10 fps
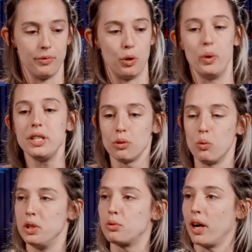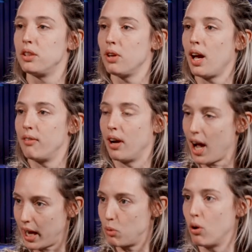the reason we try to have a
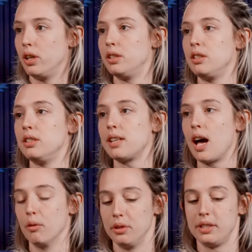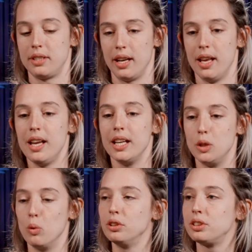high quality sound is that
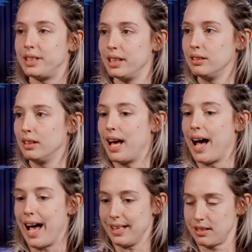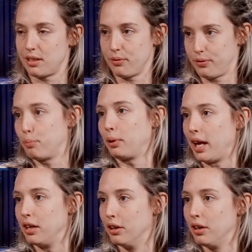it will still ask the
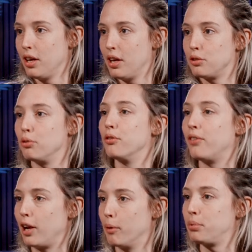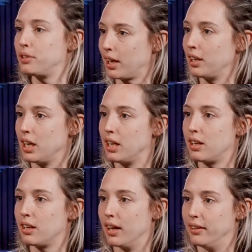player to develop
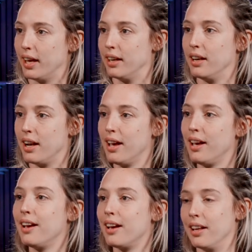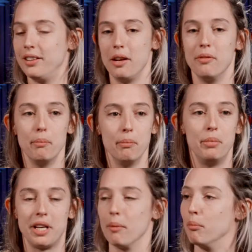technique and then
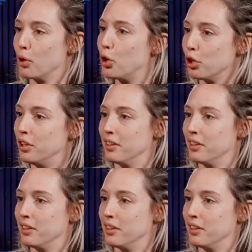become good.